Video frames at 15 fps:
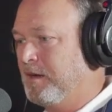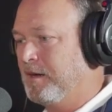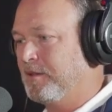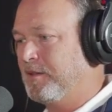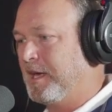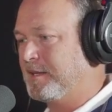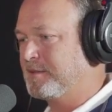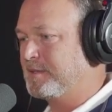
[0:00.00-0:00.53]

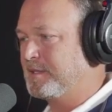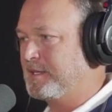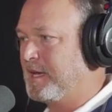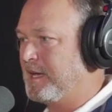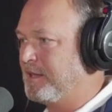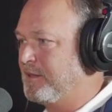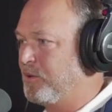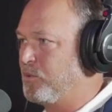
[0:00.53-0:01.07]
That is the
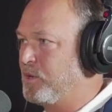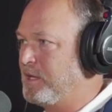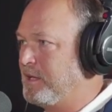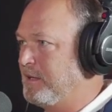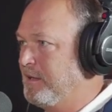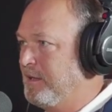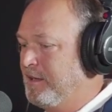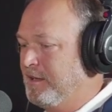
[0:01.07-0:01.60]
day
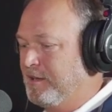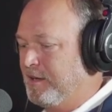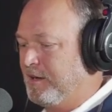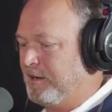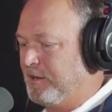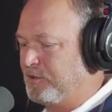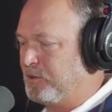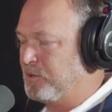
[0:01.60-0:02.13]
that
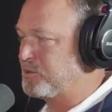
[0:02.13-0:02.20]
you'll